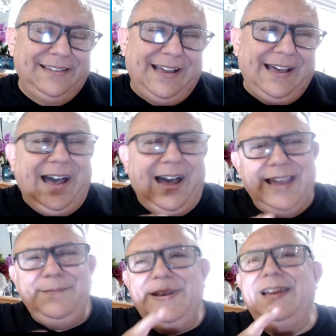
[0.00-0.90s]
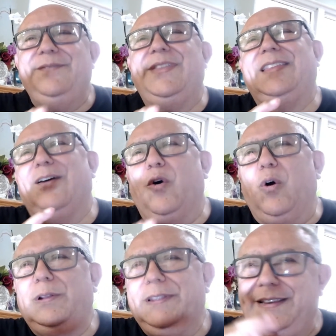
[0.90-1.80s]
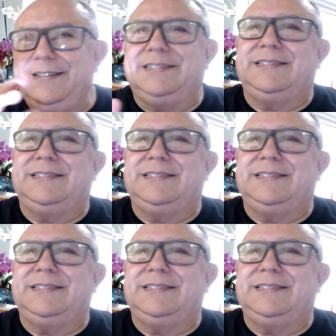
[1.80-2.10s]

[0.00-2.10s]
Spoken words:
I believe that all these